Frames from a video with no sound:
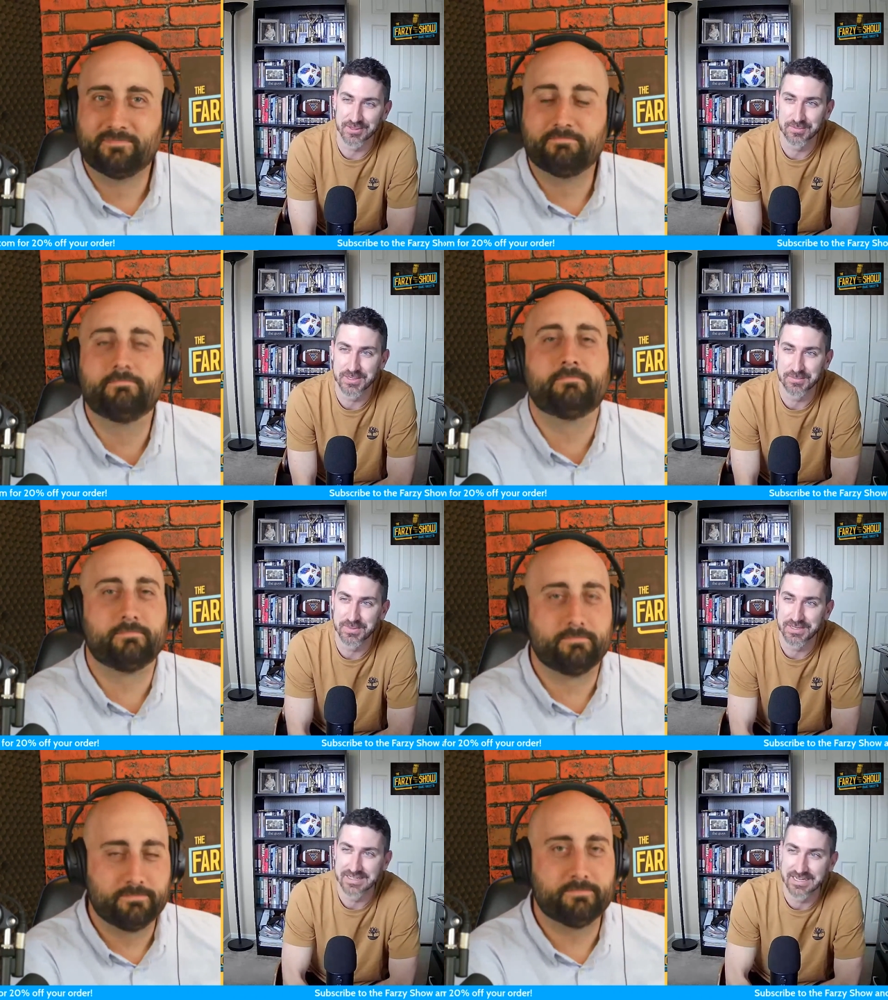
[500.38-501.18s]
Speaker 1: for a little
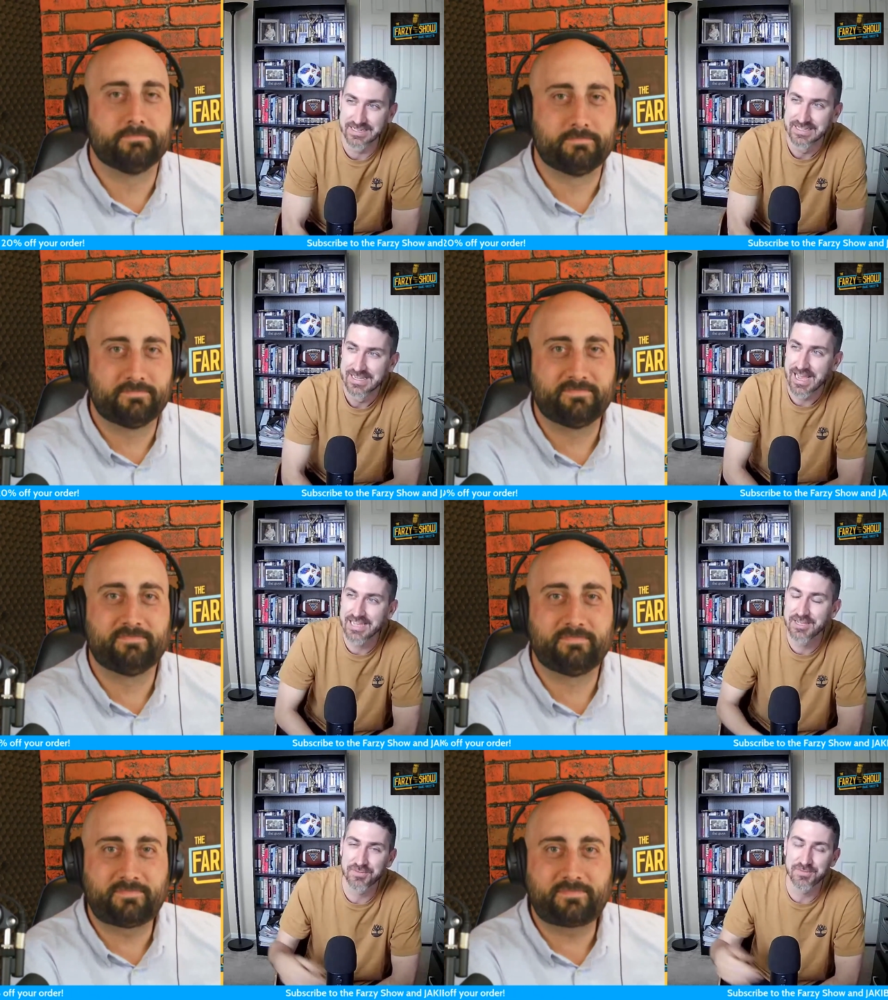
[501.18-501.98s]
bit, but uh,
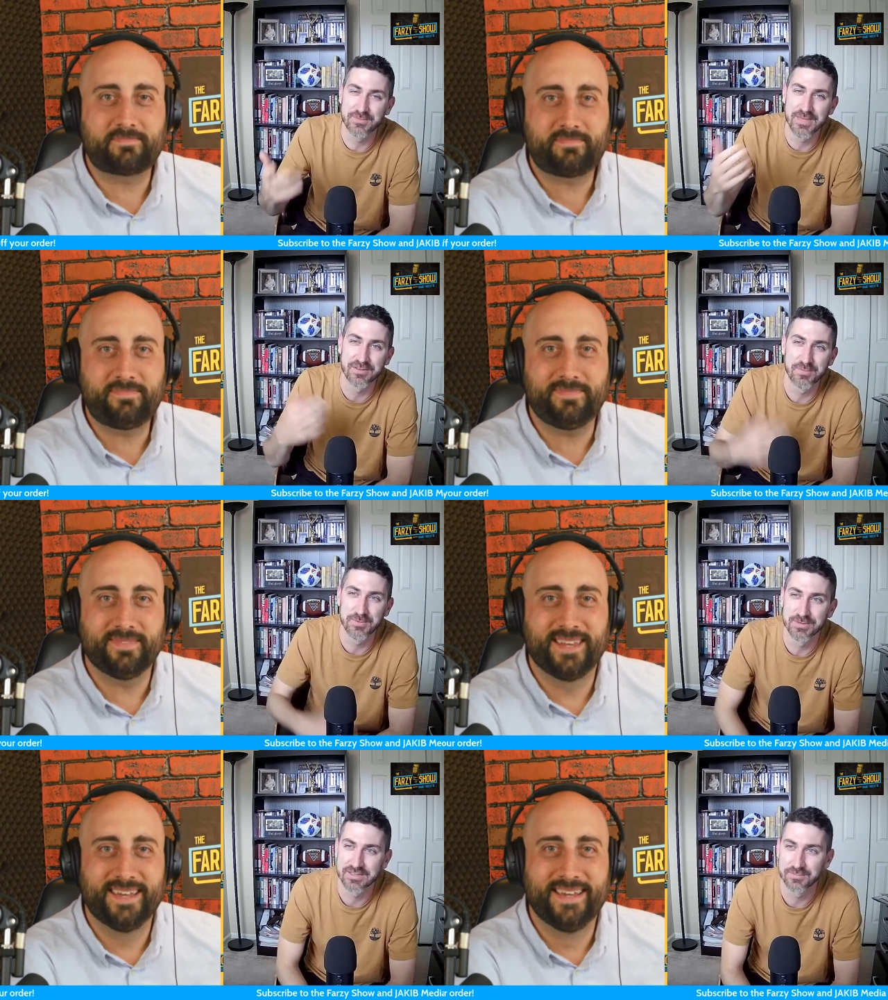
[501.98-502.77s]
I, it's funny, man, because
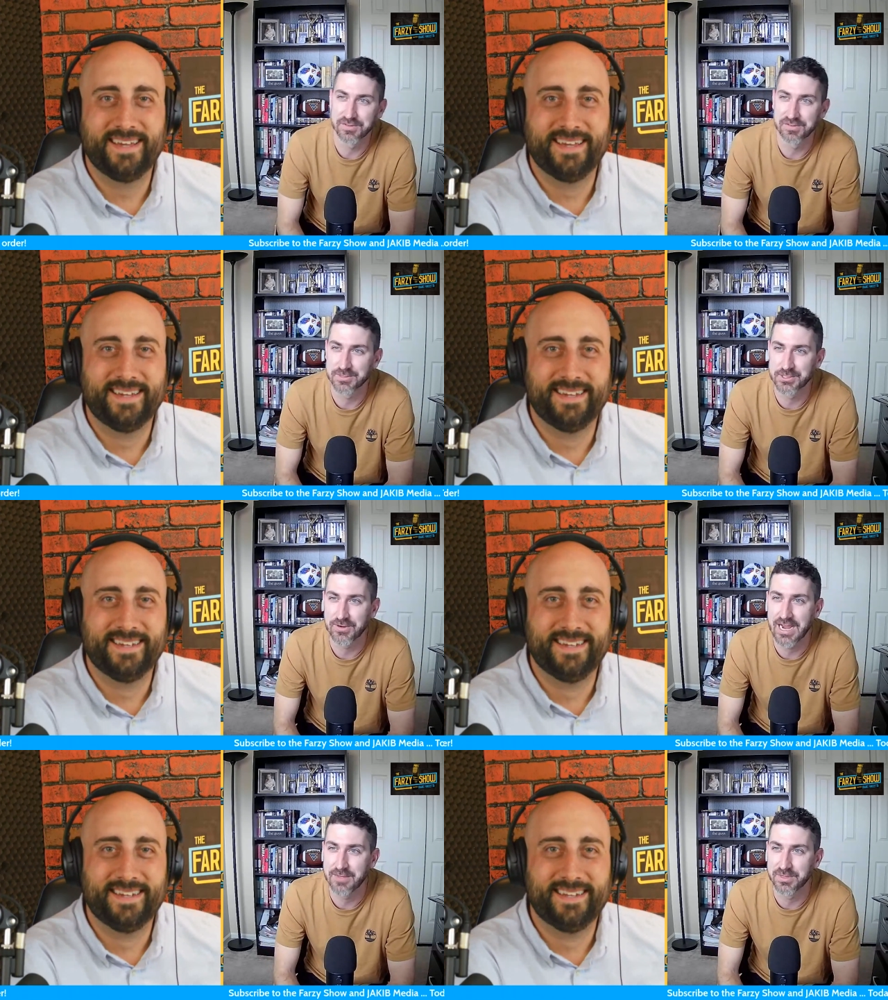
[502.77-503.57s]
people were giving me so much
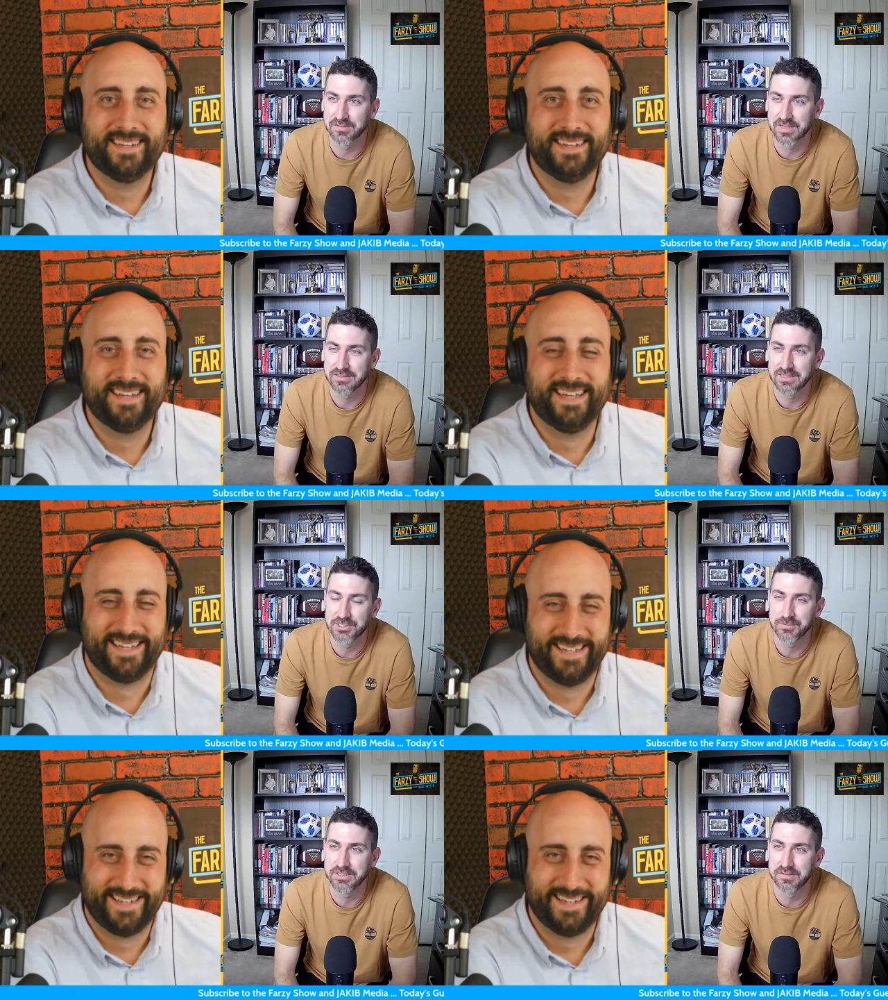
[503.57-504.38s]
crap because I, I
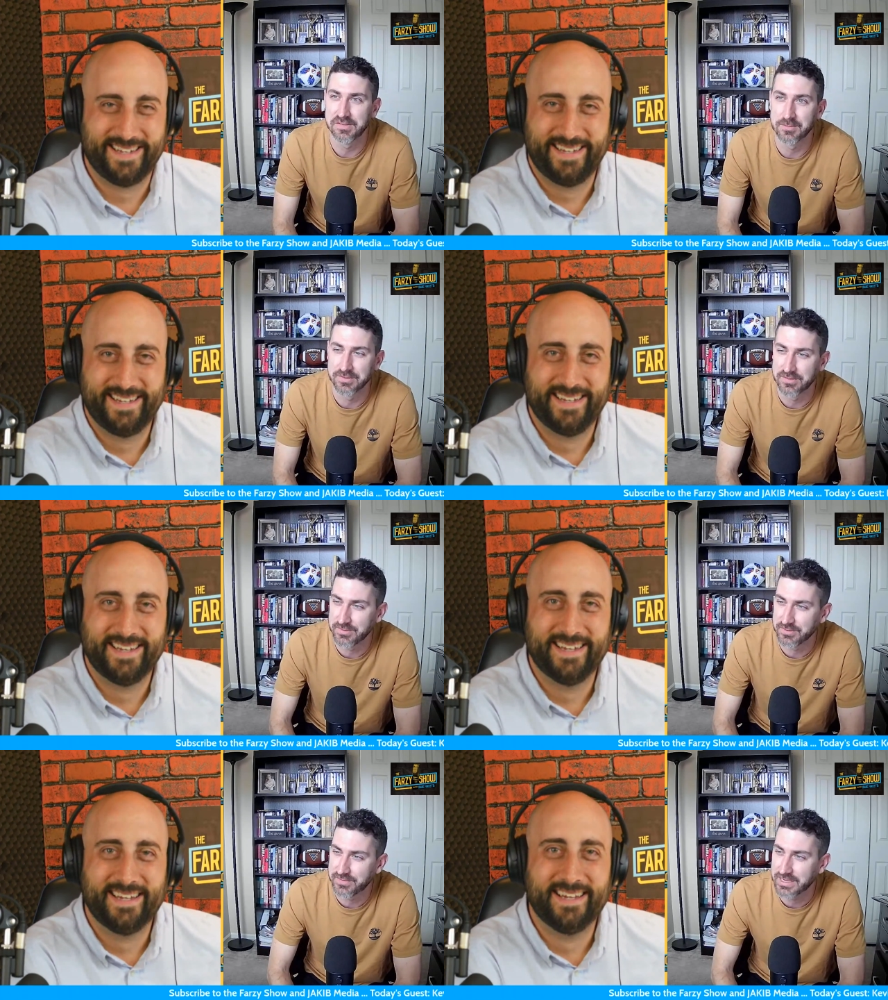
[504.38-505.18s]
tweeted something
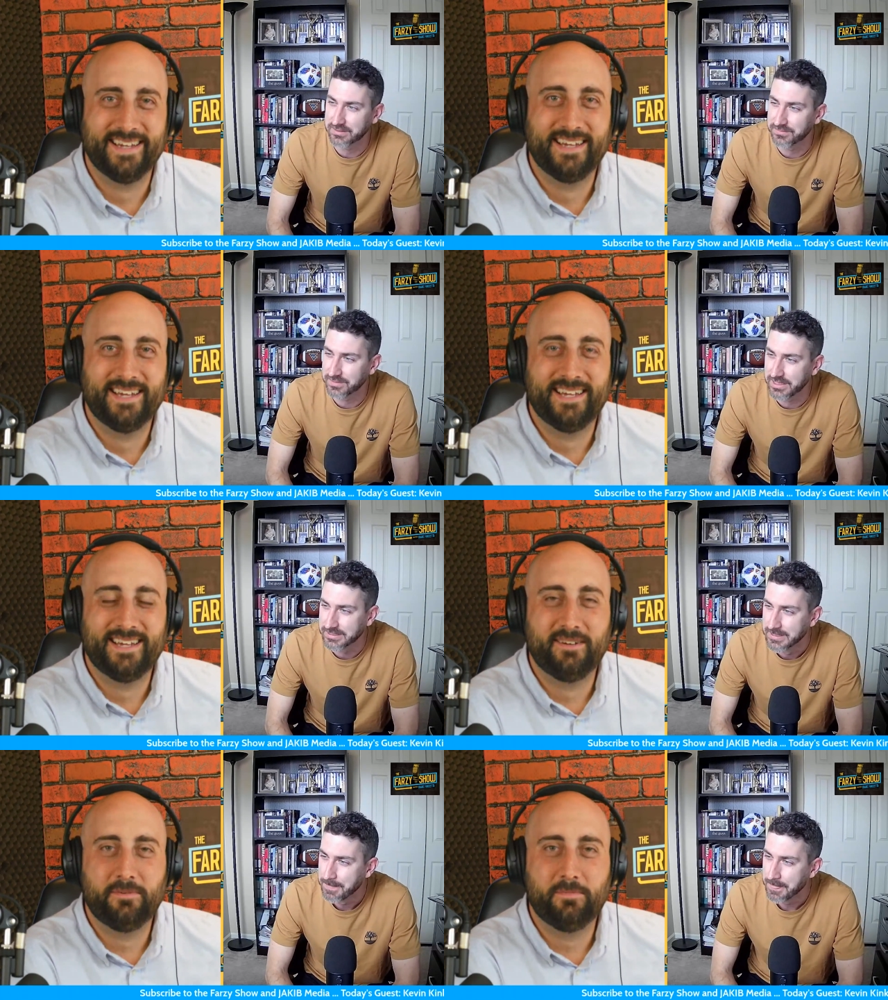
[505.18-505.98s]
to the effect of
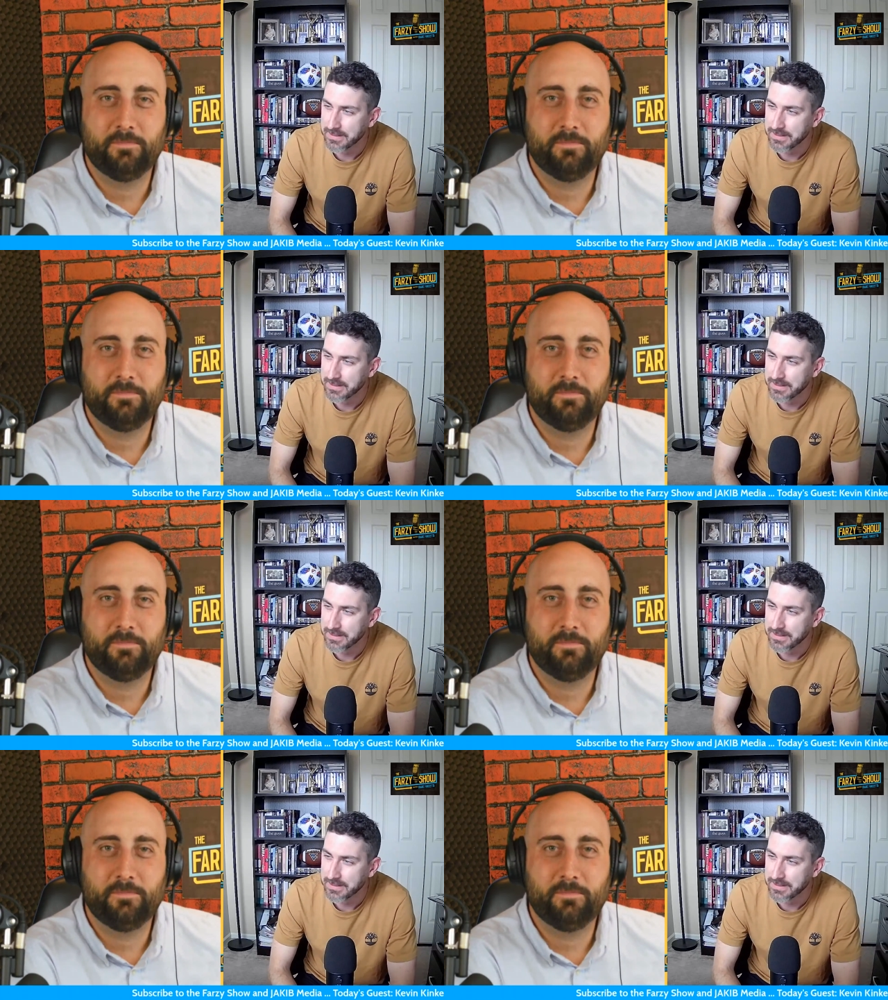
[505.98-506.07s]
like,